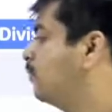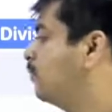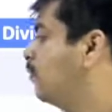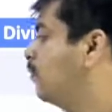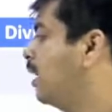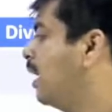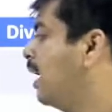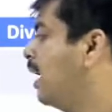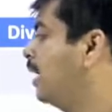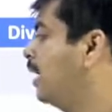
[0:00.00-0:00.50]
4,
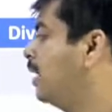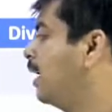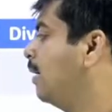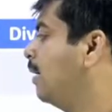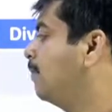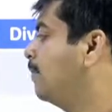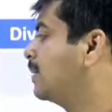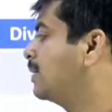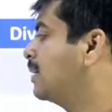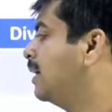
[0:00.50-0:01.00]
9.
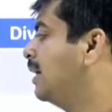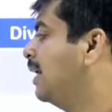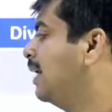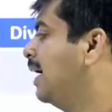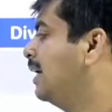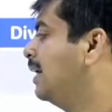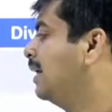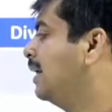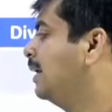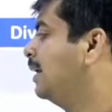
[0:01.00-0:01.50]
9 plus 9,
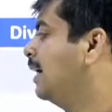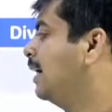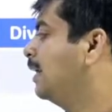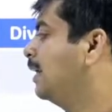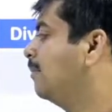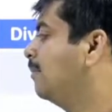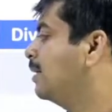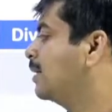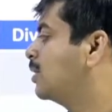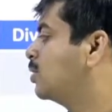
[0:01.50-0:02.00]
18.
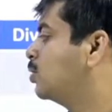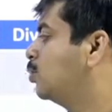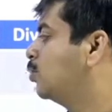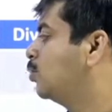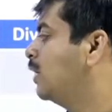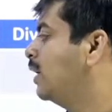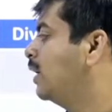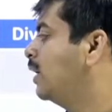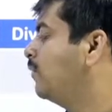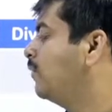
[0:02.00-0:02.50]
18 plus 2,
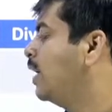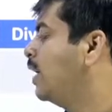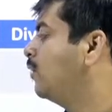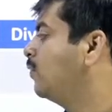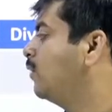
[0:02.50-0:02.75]
21.